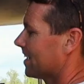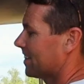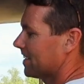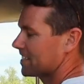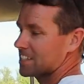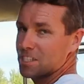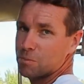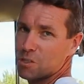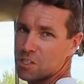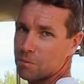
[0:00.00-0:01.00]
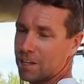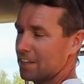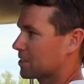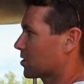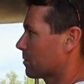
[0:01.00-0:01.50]
This is supposed to be
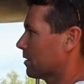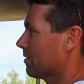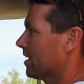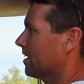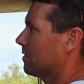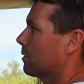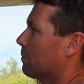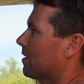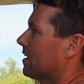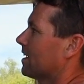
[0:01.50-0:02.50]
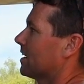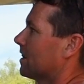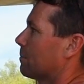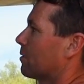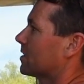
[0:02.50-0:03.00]
the starboard rudder. We're putting it
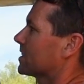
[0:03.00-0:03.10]
in the port